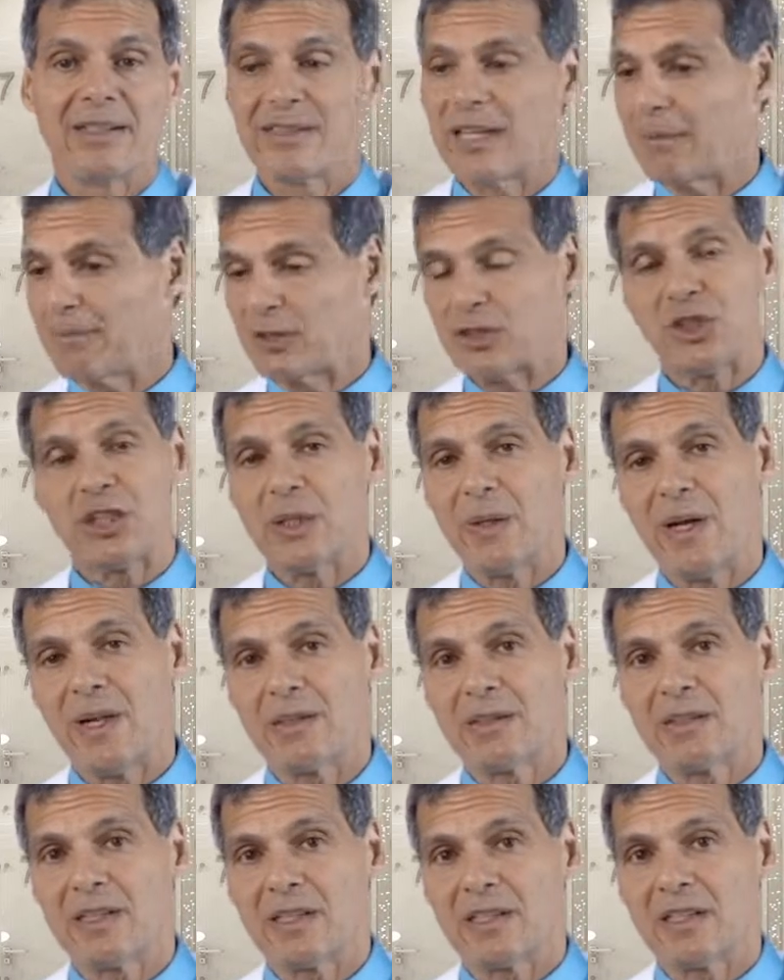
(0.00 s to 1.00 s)
Now,
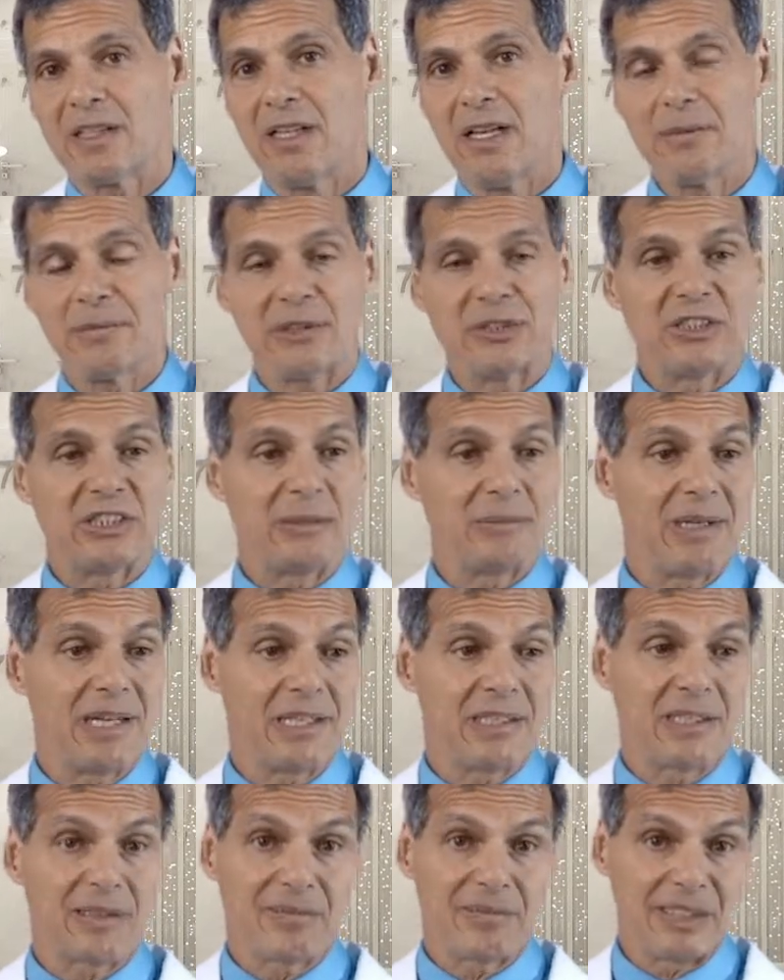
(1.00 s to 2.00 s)
meschinohealth.com, you'll see my
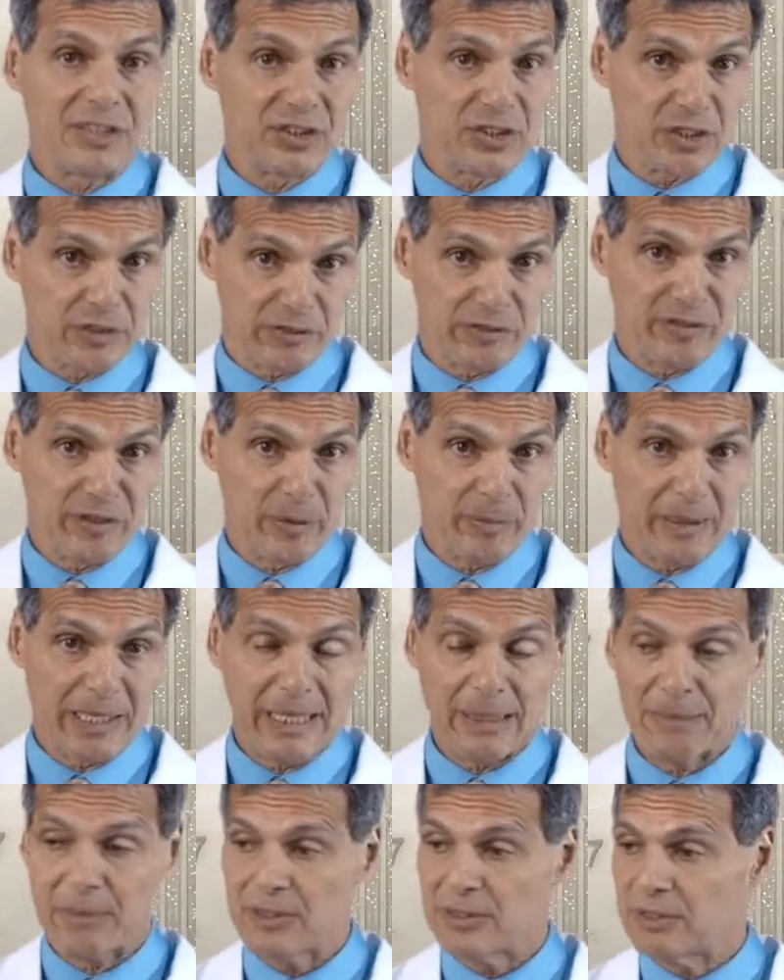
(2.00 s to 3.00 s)
other research review
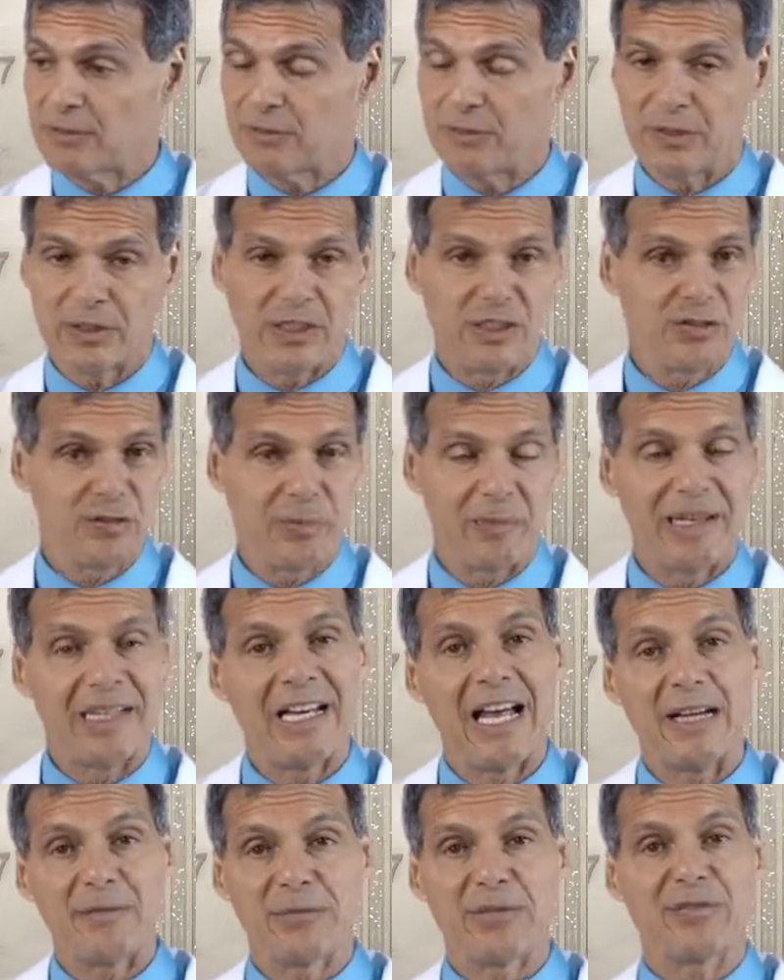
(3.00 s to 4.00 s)
papers and footage from my
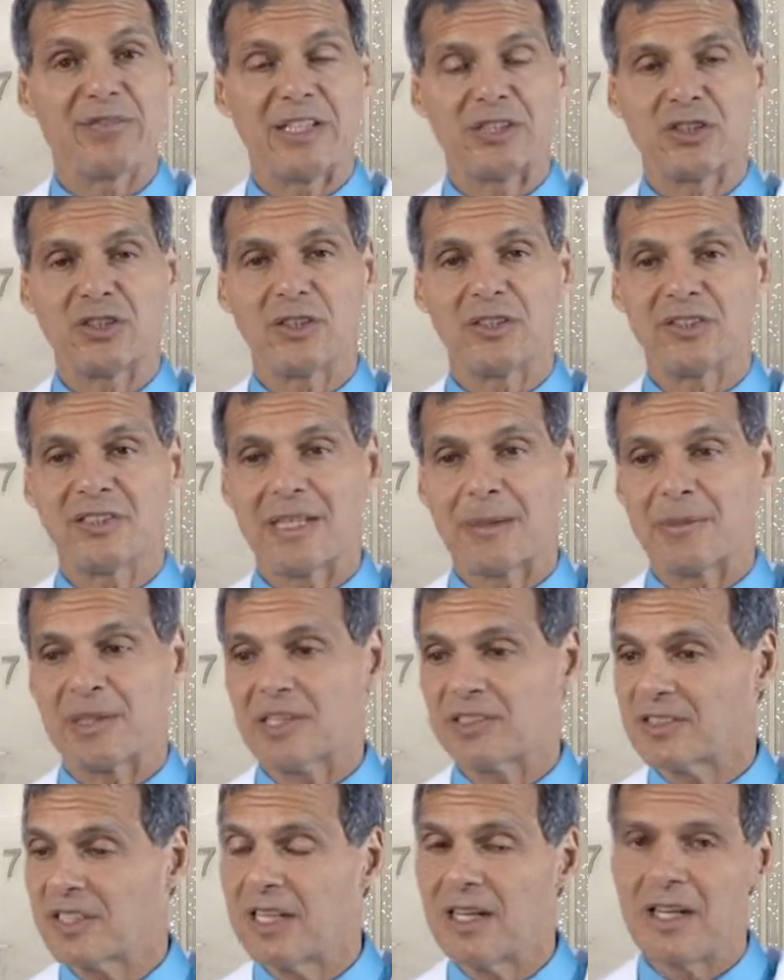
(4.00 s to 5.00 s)
live professional
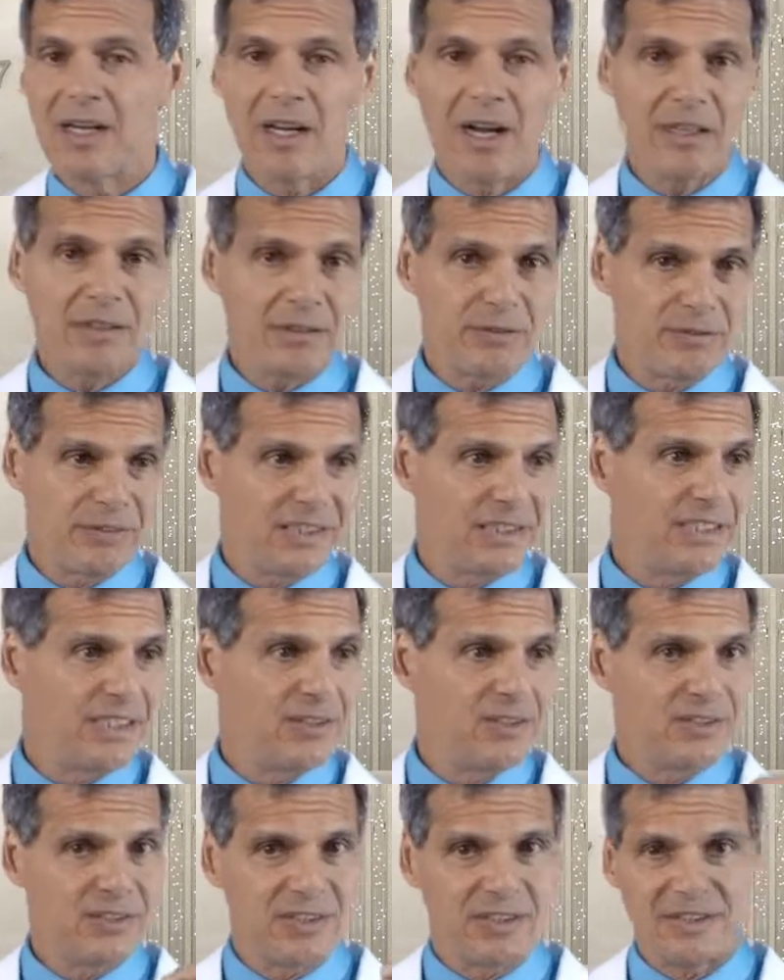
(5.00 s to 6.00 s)
seminars, other
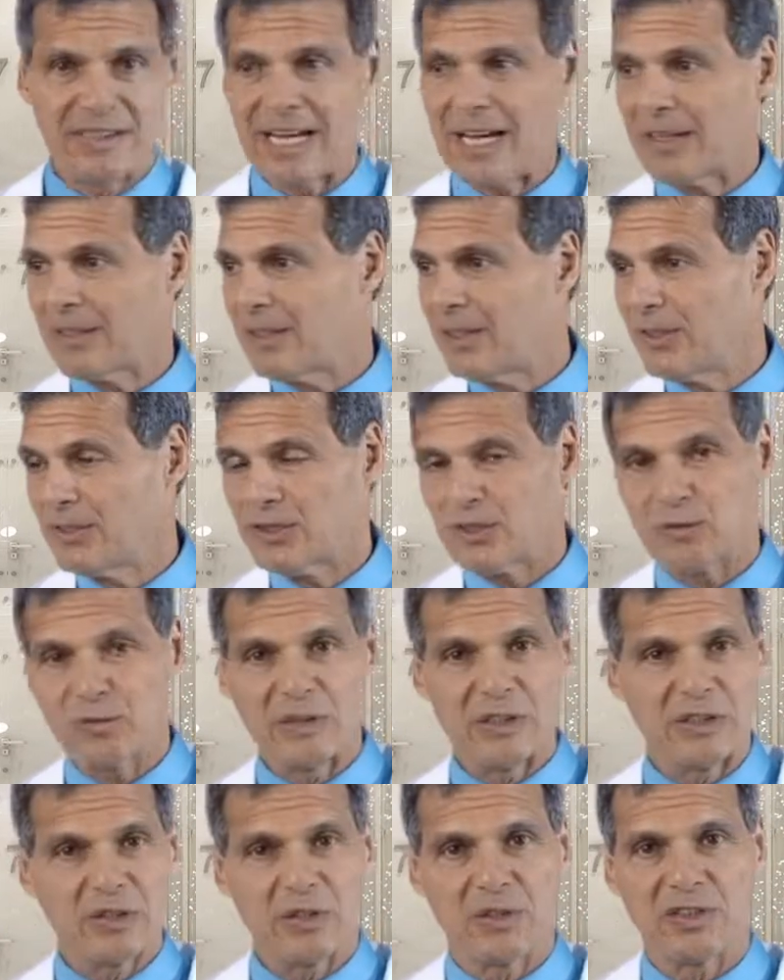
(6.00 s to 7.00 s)
videos and downloads and
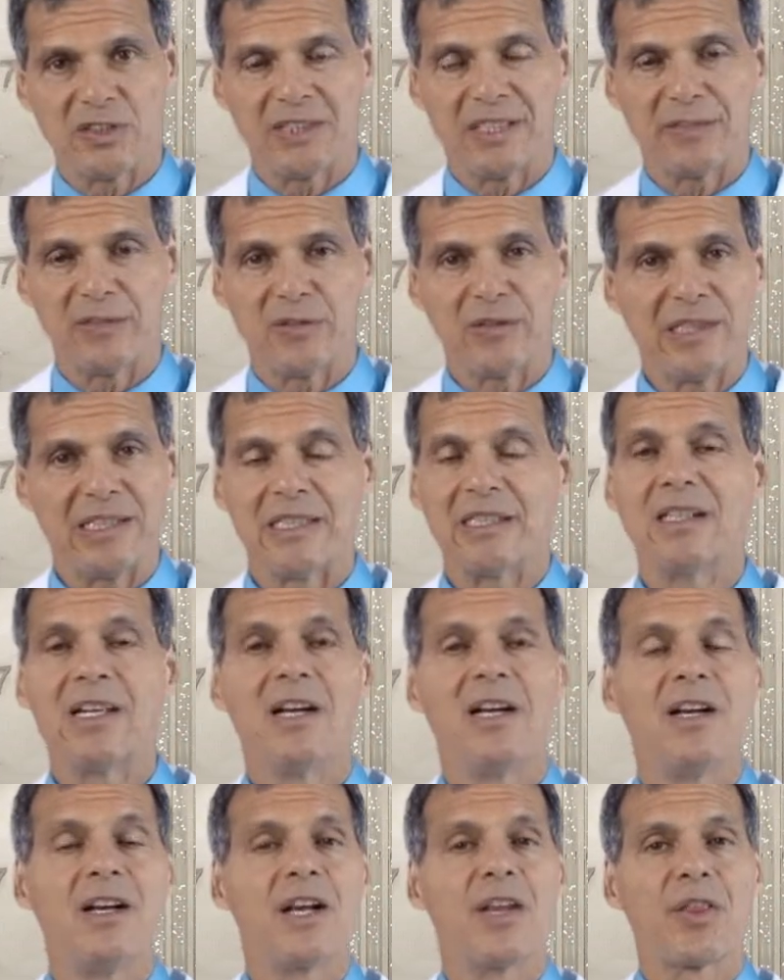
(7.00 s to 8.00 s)
resources I've created.
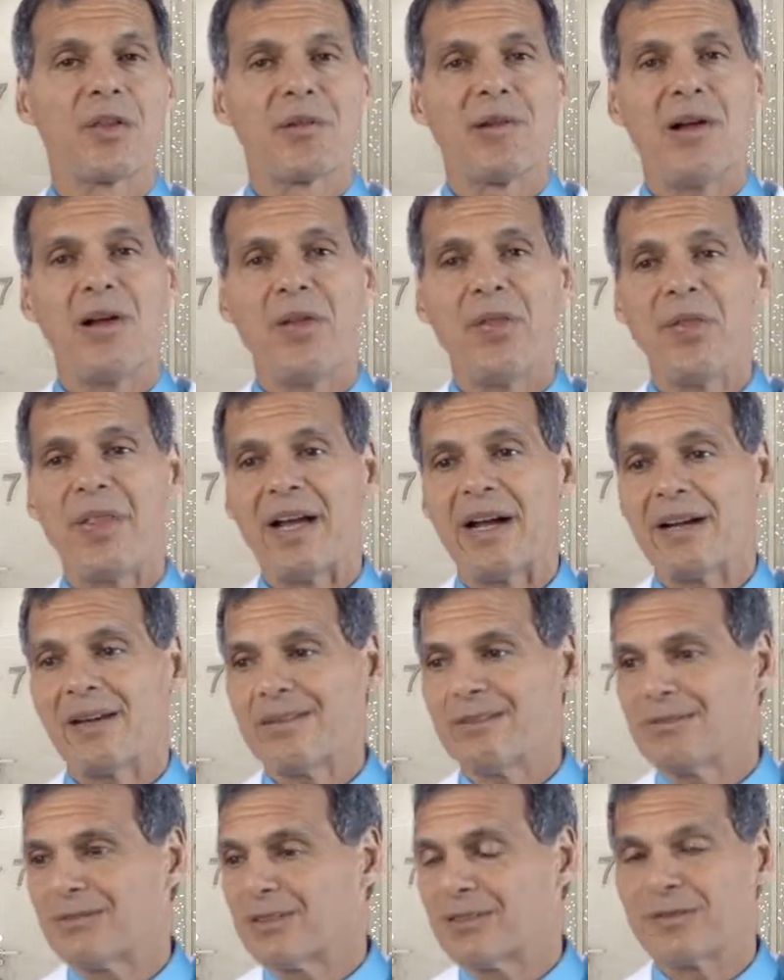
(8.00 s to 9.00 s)
They're all
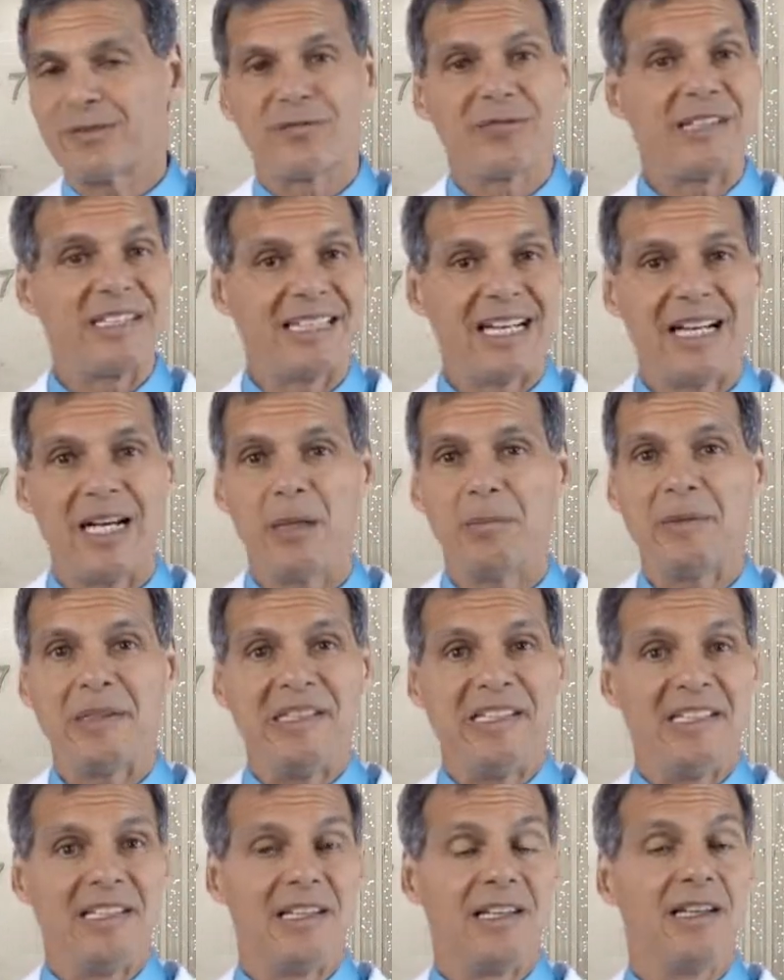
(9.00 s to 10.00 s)
there for free to help
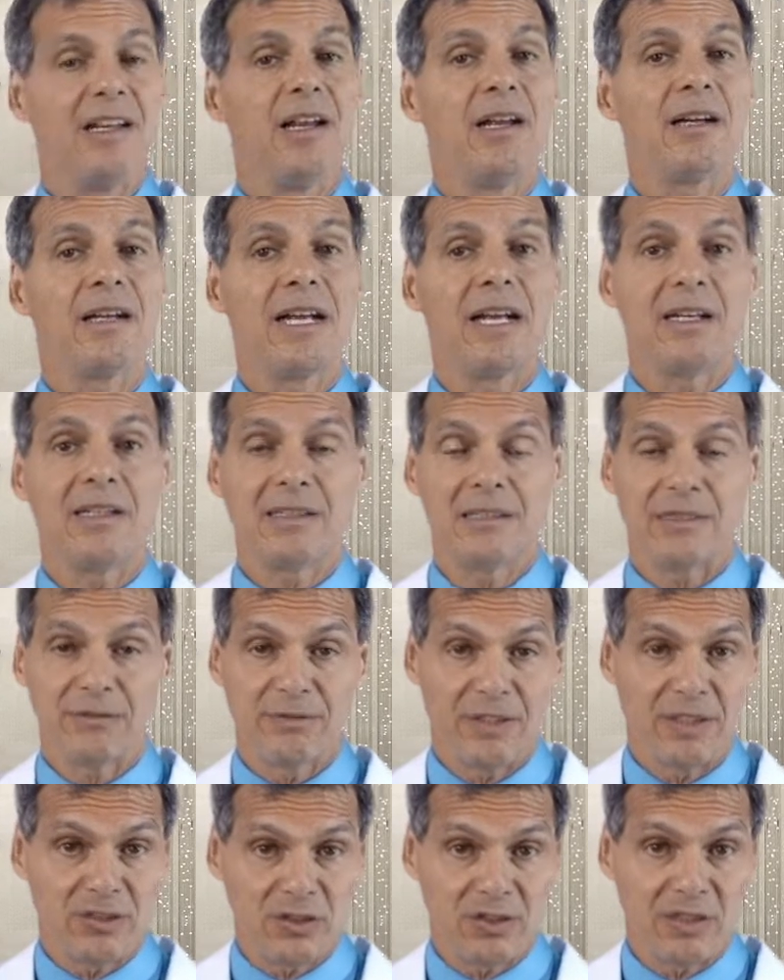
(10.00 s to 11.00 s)
you lead a long, healthy,
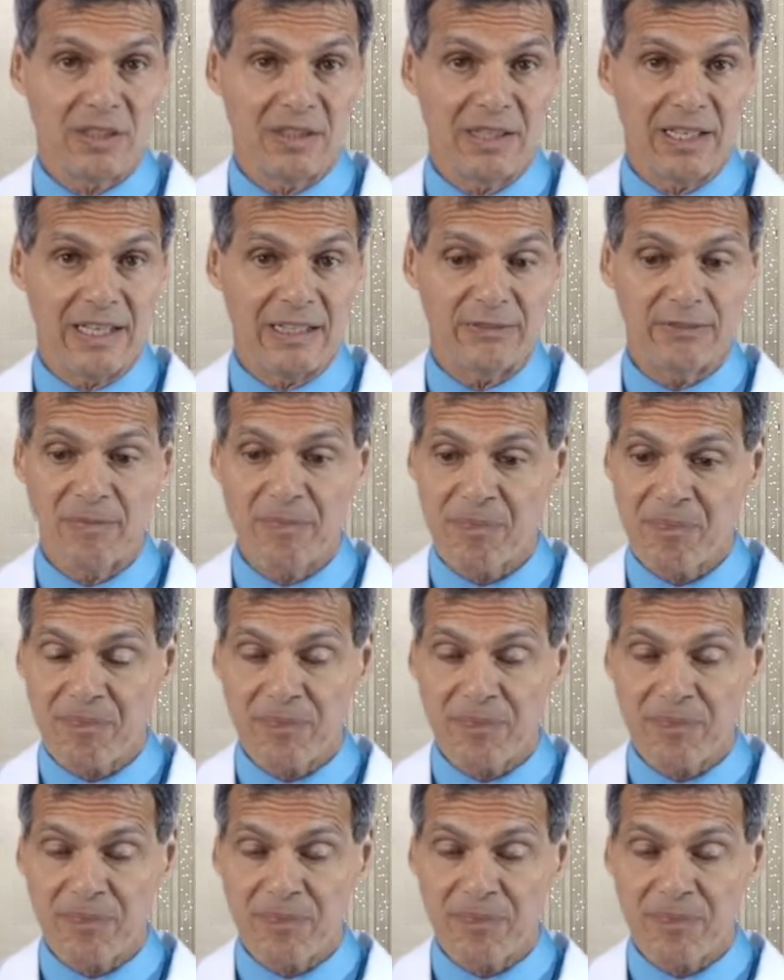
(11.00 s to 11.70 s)
functional life.